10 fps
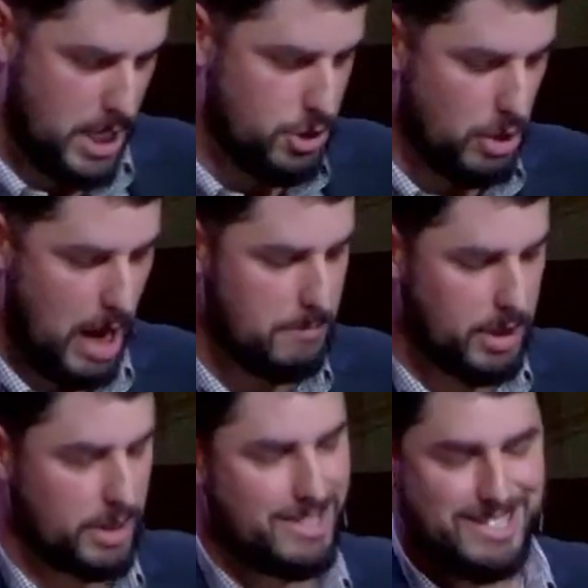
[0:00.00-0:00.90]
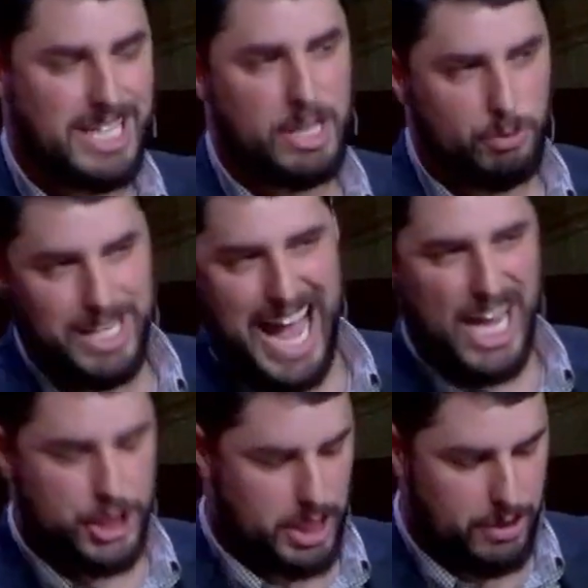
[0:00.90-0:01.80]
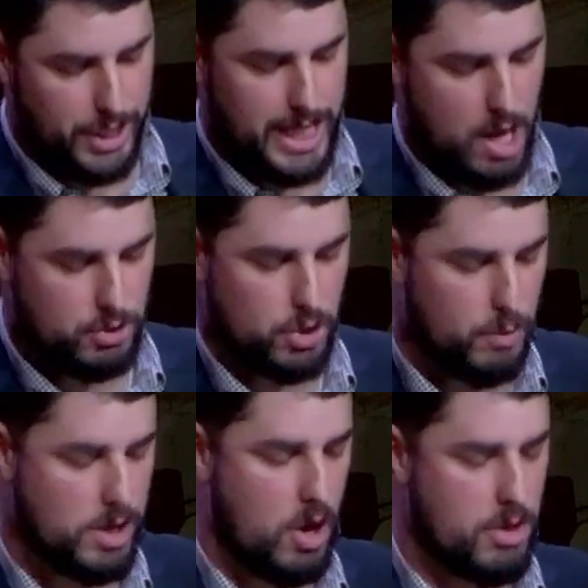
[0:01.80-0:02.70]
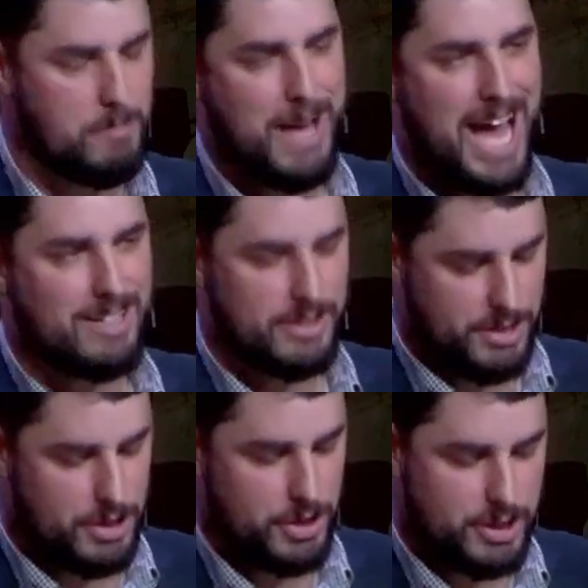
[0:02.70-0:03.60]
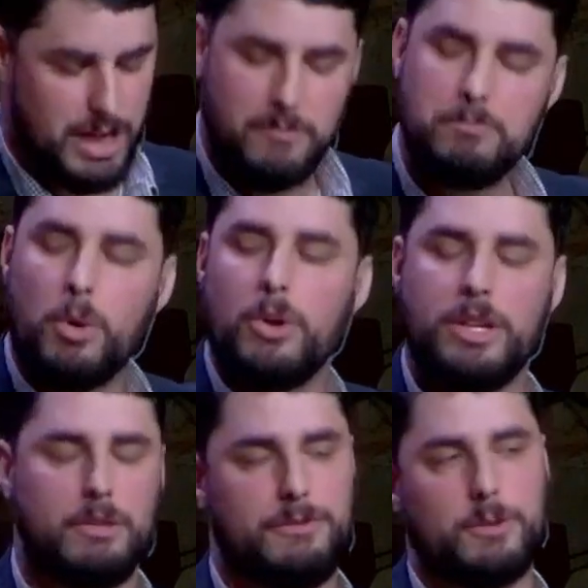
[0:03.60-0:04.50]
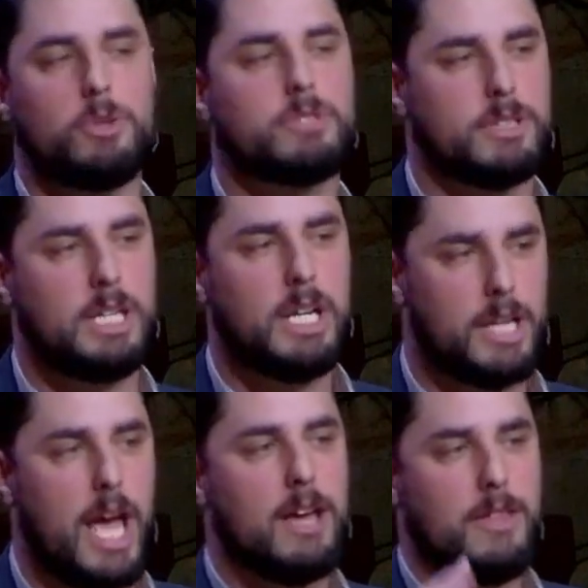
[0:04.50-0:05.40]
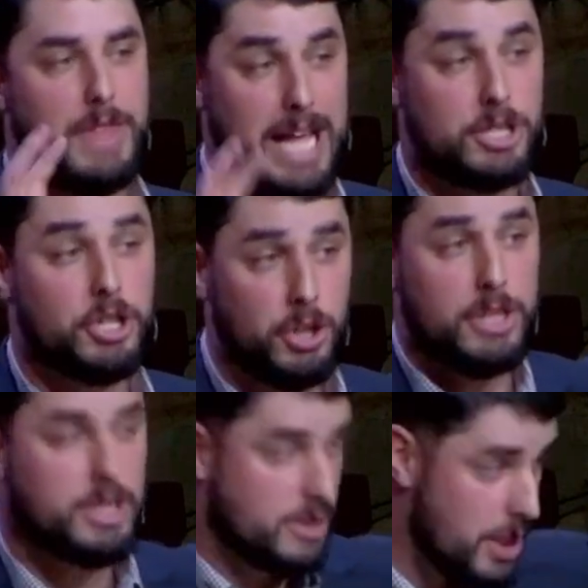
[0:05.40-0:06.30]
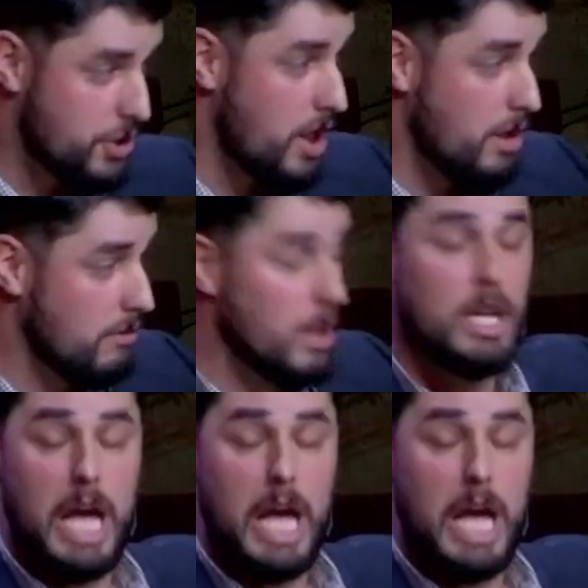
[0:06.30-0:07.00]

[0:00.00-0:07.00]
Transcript: Do not merely seek reactionary counsel when all the bad decisions have bore their fruit. Okay, that's a good decision.